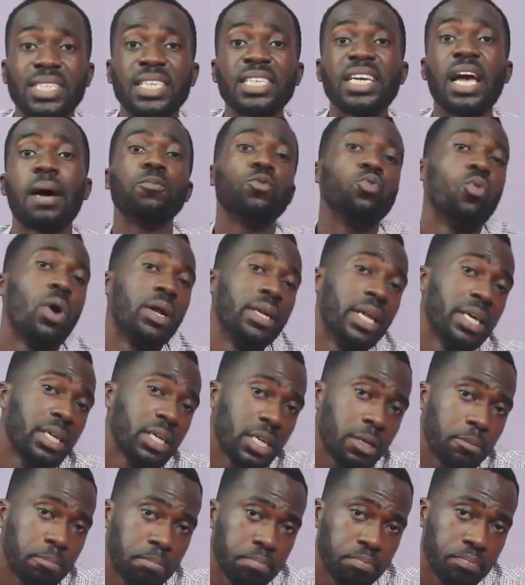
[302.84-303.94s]
Has it come to an
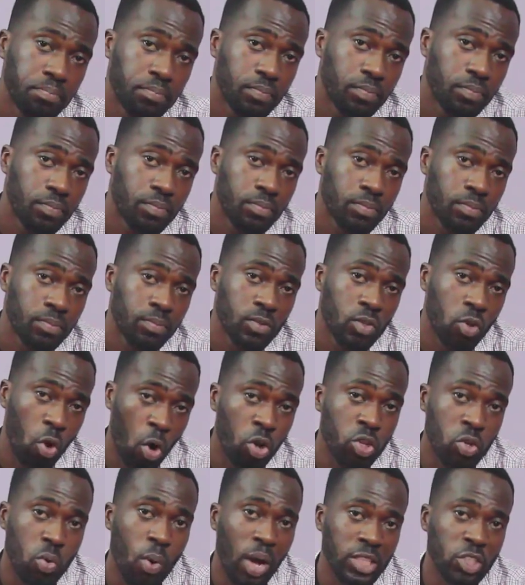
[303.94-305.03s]
end?
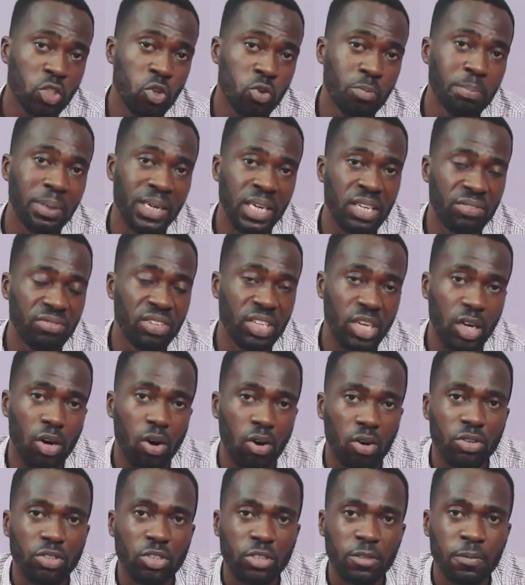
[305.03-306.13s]
or you are still believing
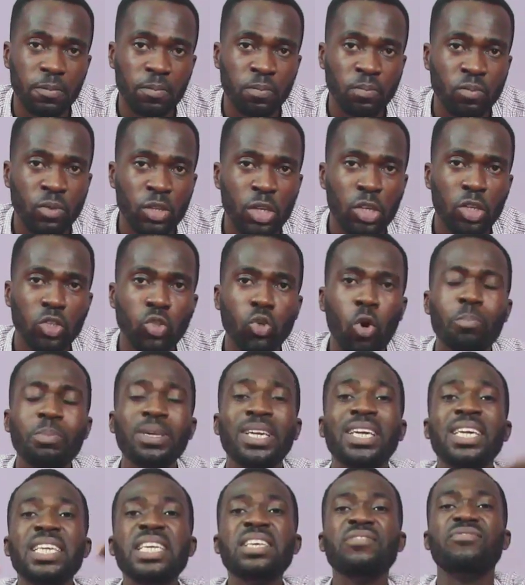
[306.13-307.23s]
God. Your
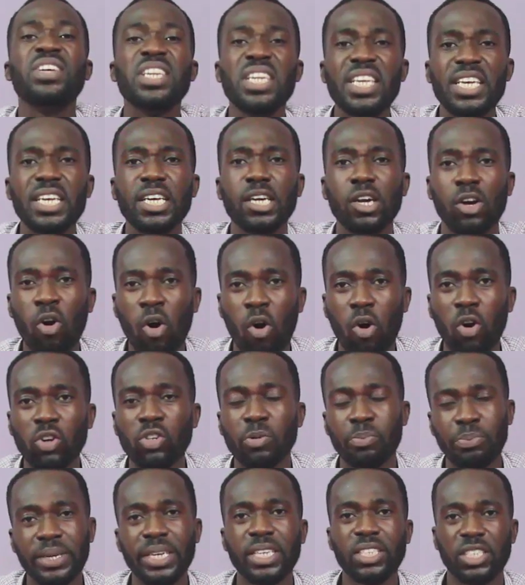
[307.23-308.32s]
believing in God
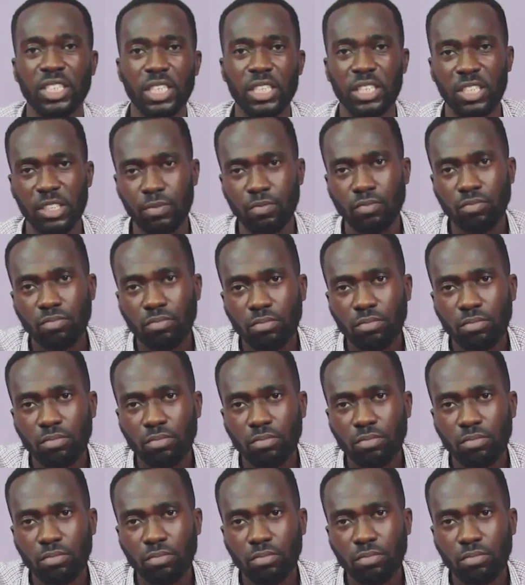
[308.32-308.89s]
brings it.